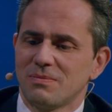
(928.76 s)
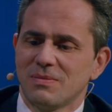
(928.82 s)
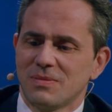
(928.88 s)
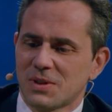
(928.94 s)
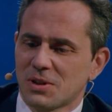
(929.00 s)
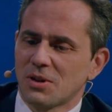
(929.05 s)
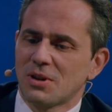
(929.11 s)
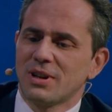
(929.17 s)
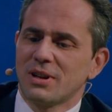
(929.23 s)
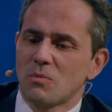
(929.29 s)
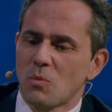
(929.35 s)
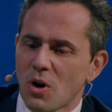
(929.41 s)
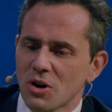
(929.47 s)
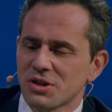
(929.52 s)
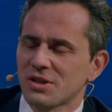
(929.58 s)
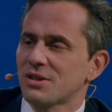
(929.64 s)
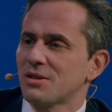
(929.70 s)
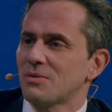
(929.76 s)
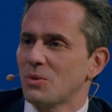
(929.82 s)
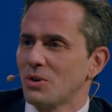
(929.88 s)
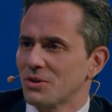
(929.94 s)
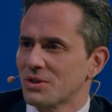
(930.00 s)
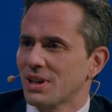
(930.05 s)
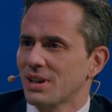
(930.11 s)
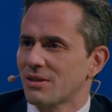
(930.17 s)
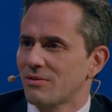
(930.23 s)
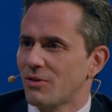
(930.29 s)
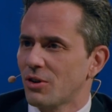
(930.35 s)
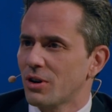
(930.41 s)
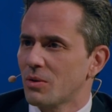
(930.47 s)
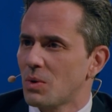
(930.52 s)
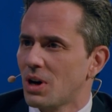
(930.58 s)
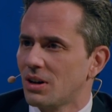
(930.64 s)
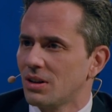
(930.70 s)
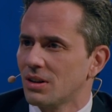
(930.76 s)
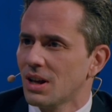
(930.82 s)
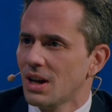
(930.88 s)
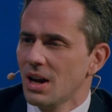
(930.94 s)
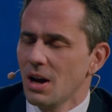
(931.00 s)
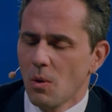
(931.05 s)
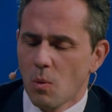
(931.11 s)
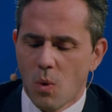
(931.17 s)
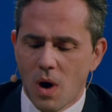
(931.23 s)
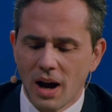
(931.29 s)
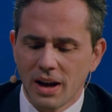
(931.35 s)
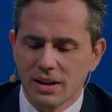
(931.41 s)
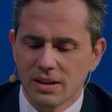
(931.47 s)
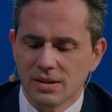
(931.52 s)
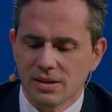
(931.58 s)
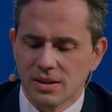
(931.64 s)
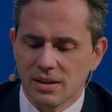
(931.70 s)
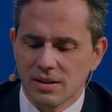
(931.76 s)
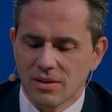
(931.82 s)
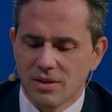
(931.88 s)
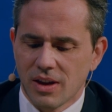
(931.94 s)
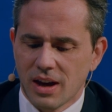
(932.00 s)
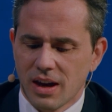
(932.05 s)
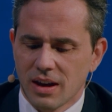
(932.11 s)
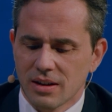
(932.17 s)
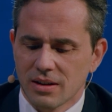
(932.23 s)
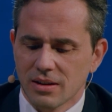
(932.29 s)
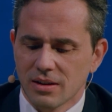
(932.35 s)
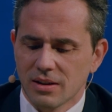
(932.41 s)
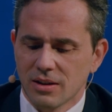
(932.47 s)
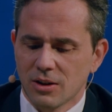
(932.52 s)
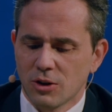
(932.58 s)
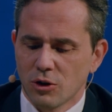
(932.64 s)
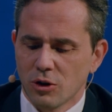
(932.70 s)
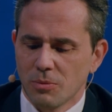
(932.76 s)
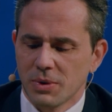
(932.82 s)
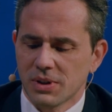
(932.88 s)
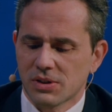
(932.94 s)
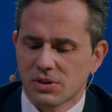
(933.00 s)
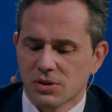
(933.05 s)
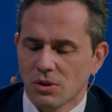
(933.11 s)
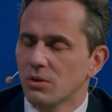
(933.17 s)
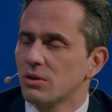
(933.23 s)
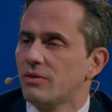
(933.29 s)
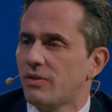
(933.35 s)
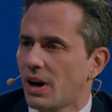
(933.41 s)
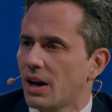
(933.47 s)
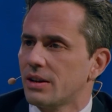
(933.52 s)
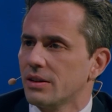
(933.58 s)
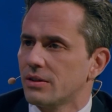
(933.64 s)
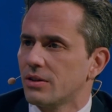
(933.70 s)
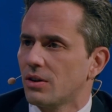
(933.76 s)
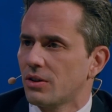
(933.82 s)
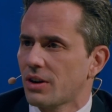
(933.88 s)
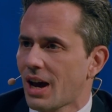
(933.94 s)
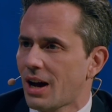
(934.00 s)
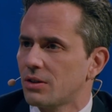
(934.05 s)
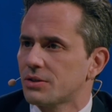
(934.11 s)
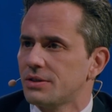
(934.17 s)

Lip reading: certainly in Washington weren't taken very well. Why is it that Europe is so divided on how